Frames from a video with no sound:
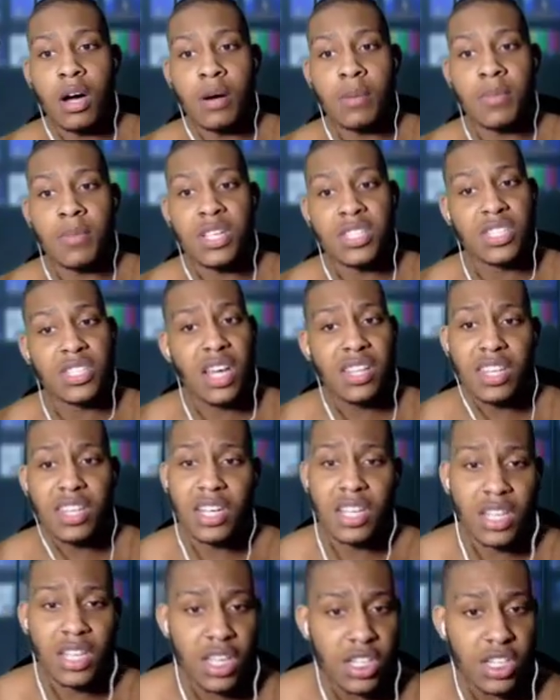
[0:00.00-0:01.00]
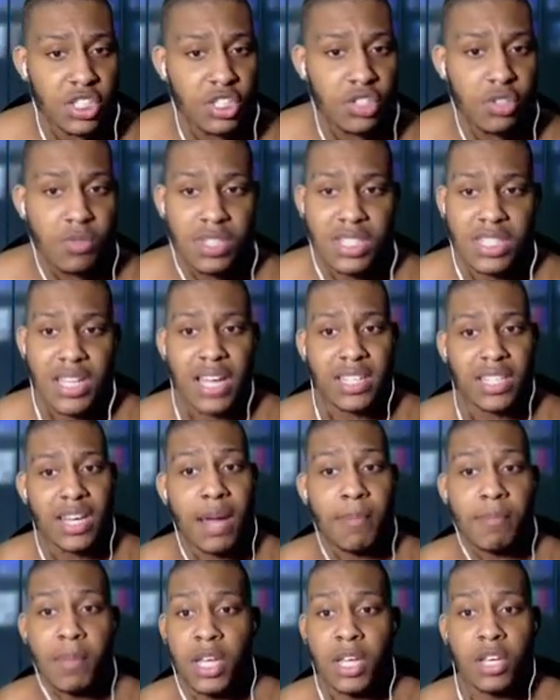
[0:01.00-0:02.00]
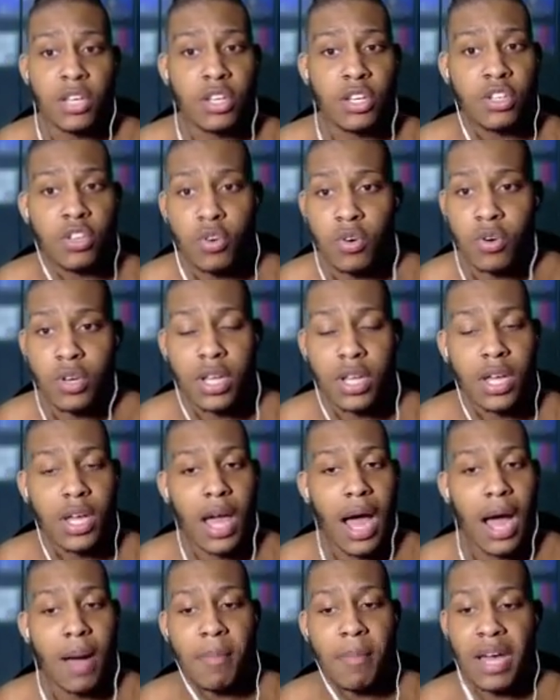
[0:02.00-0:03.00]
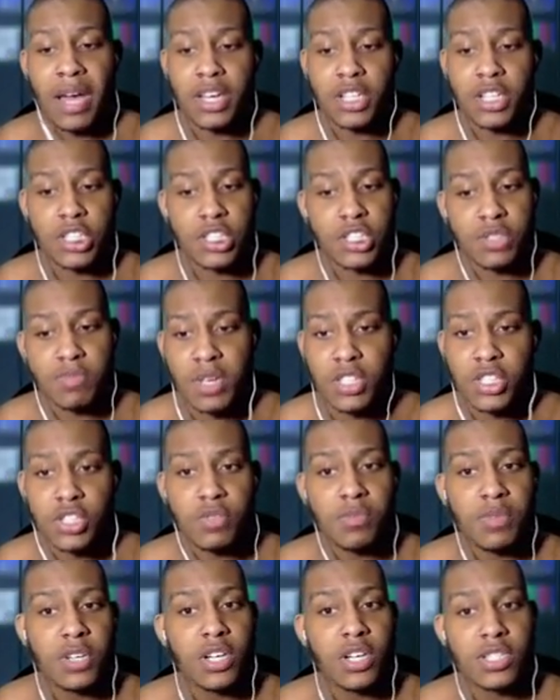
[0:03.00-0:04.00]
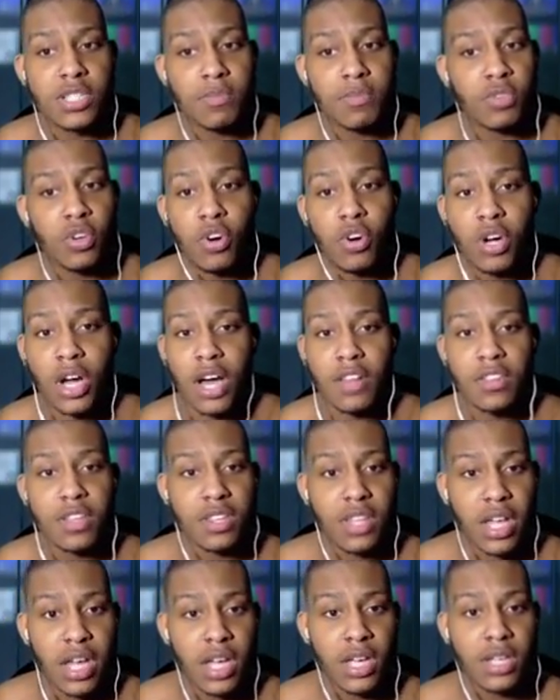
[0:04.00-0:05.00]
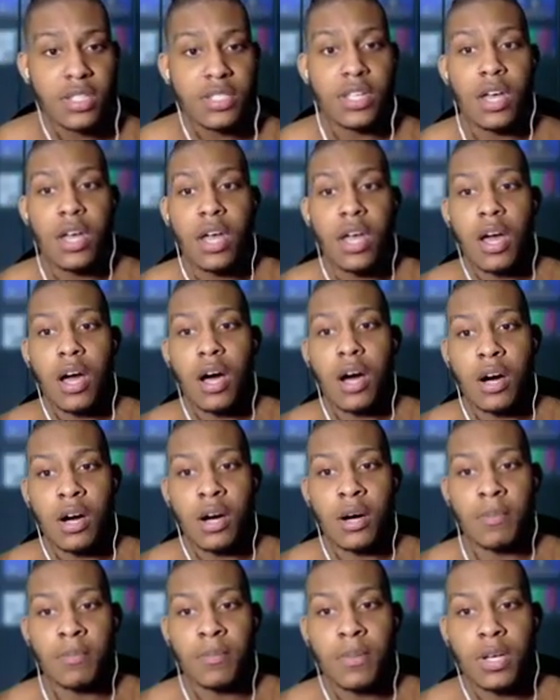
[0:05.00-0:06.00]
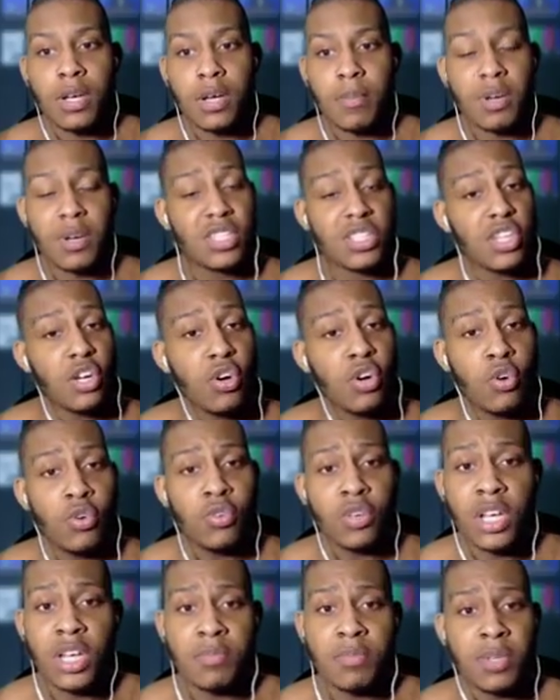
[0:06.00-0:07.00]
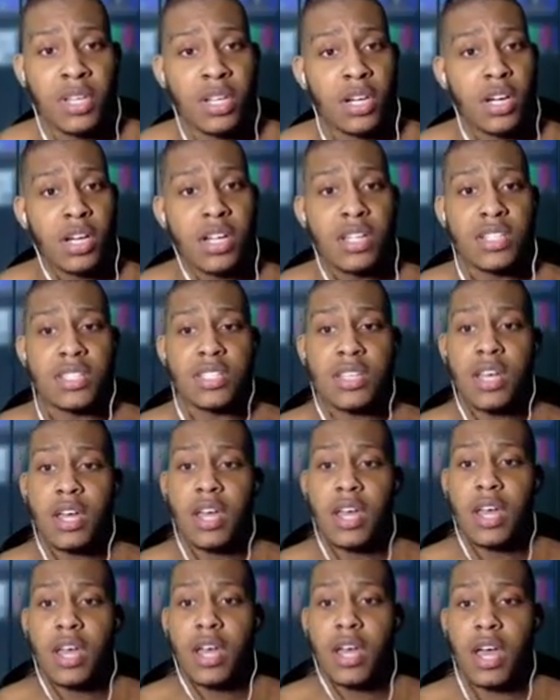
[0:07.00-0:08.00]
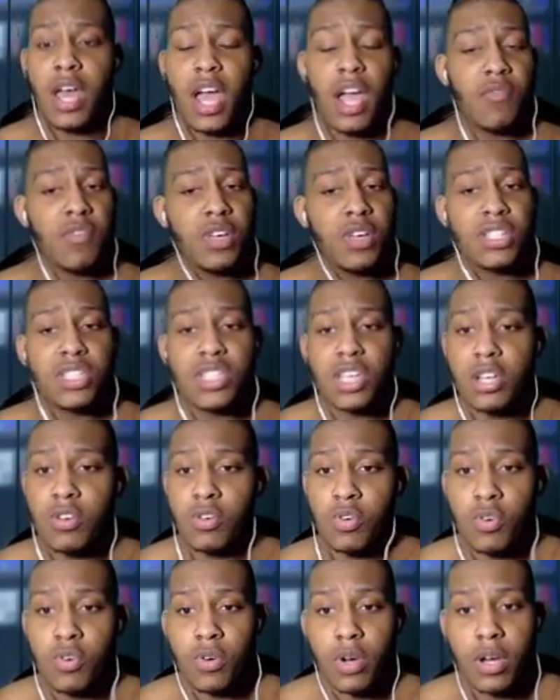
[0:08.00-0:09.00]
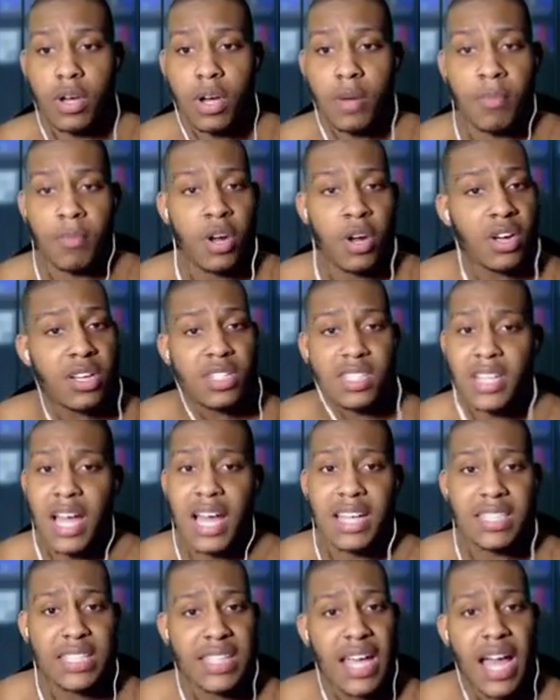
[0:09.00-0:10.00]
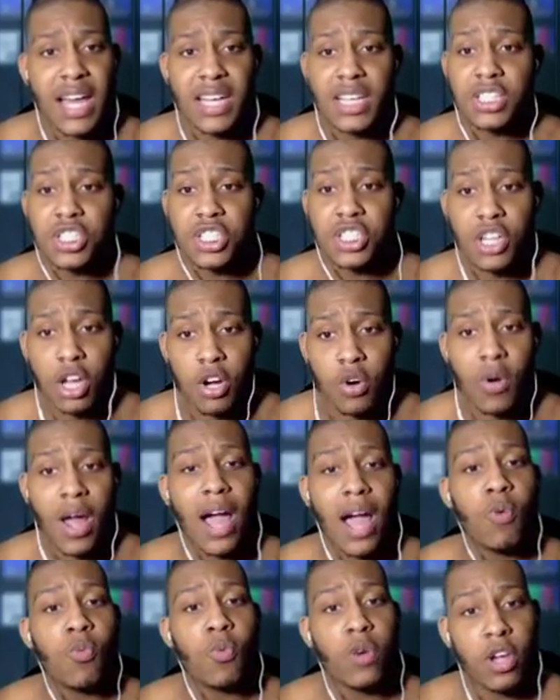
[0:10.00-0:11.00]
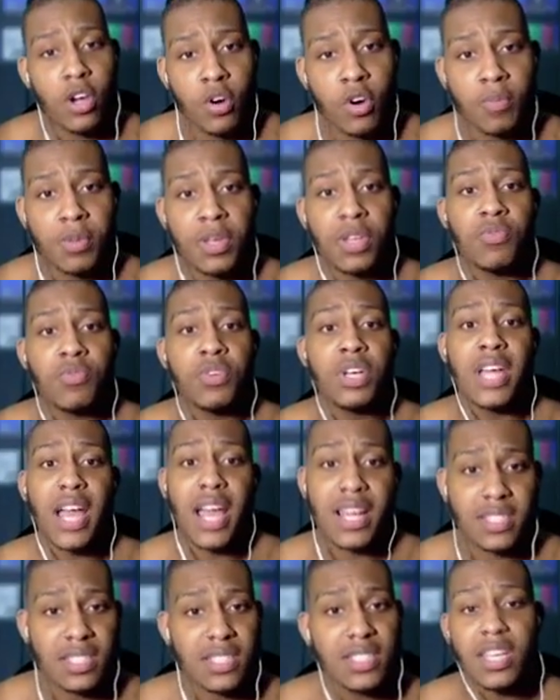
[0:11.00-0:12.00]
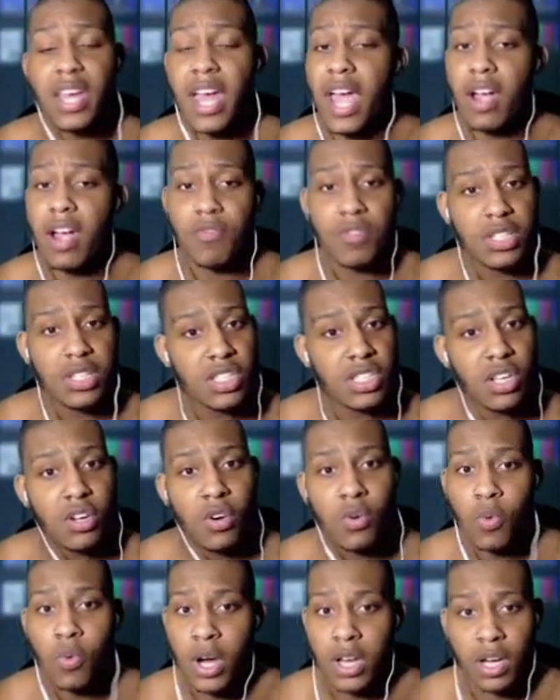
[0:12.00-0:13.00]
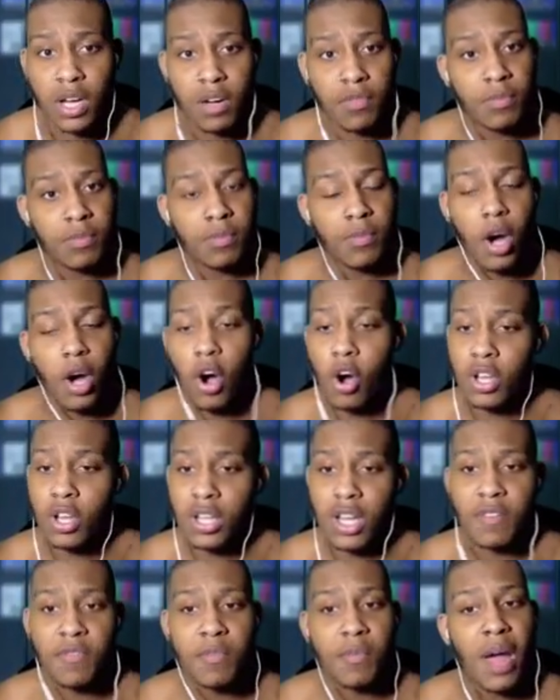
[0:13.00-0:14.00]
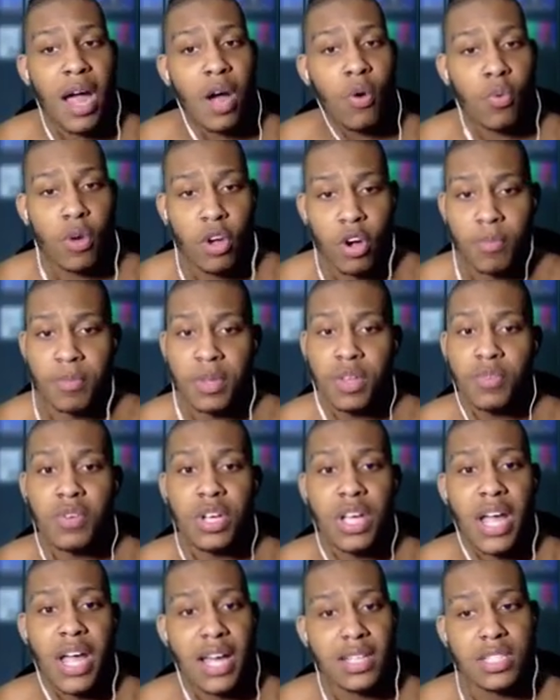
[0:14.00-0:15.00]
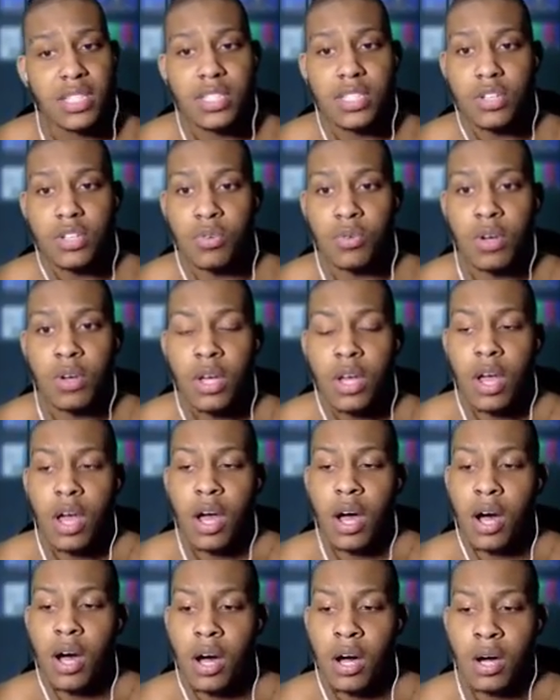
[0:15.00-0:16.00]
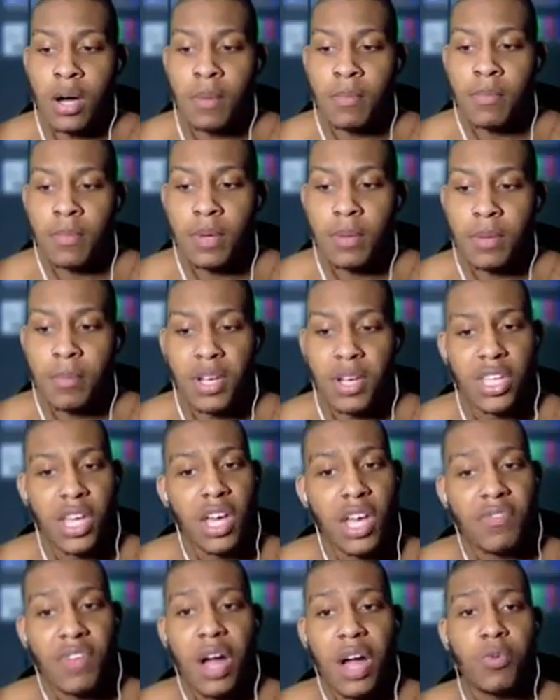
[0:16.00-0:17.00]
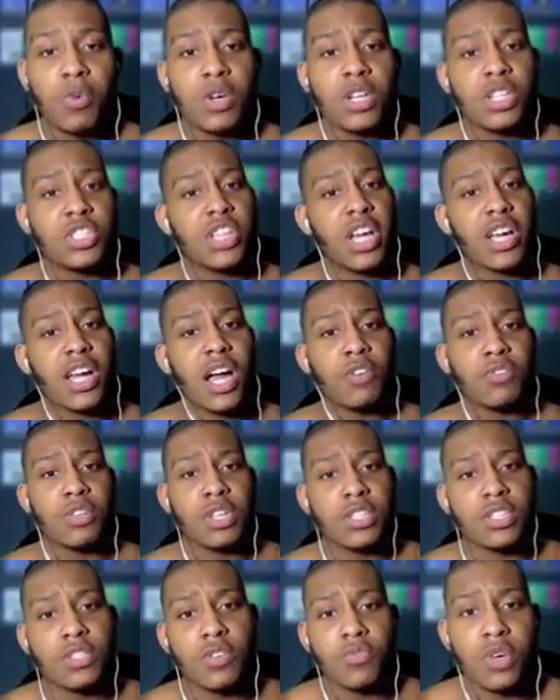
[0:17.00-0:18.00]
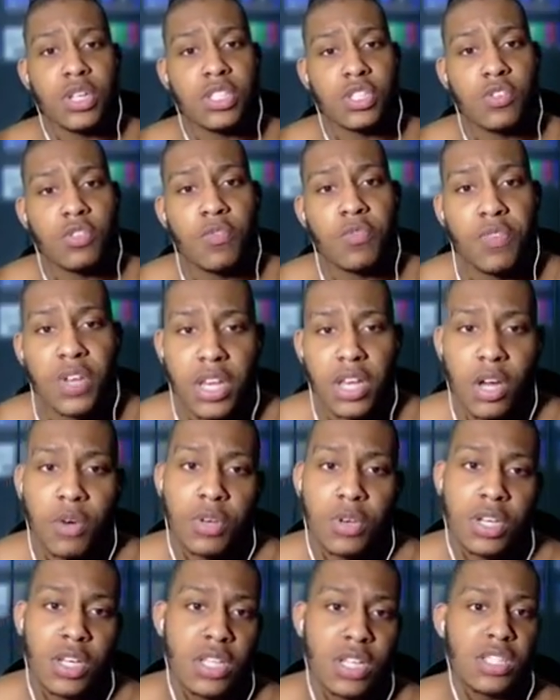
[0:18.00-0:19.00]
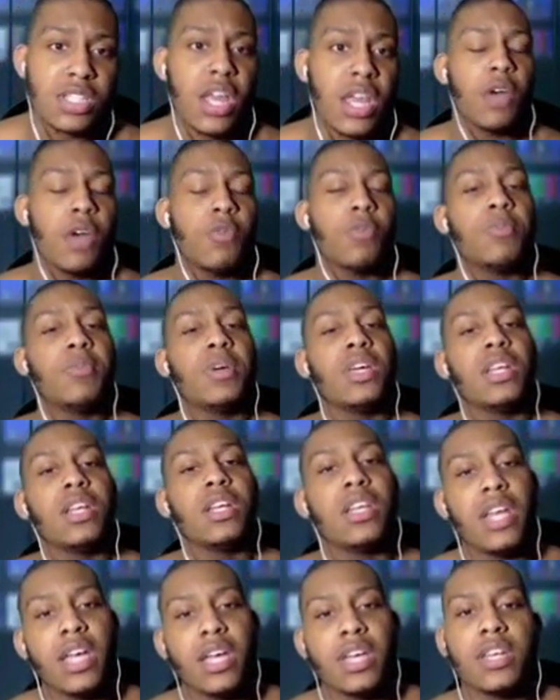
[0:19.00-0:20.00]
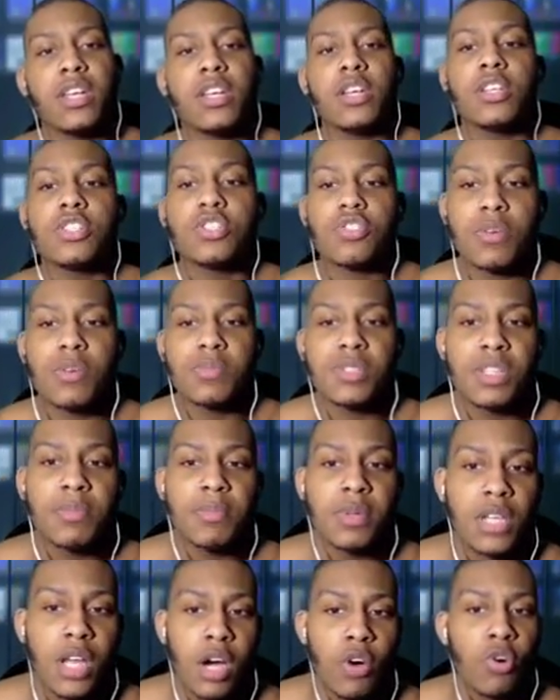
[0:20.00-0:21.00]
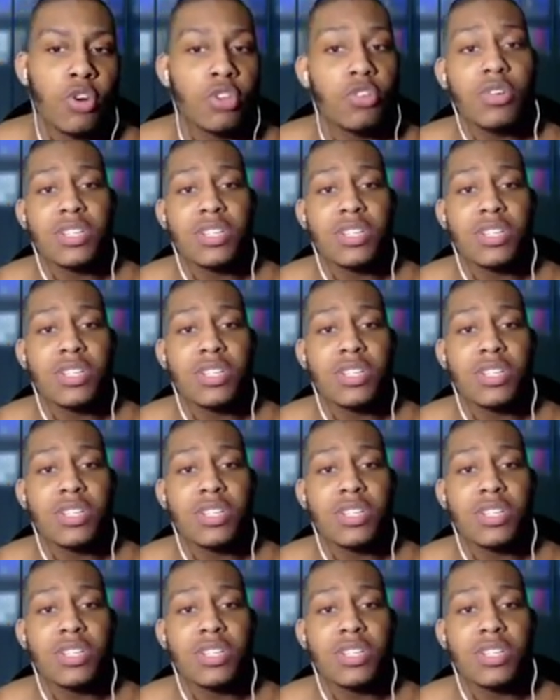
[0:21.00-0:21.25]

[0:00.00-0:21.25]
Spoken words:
It's nothing against you. It's not that I mean to do it. I might have just missed you because I'm doing other things. But tune in, because every single America's Got Talent show, I will be reacting to every single one of them. All of them I will be reacting to. But yeah, if y'all want to check out this original video to this, it will be in the link in the description below. Or you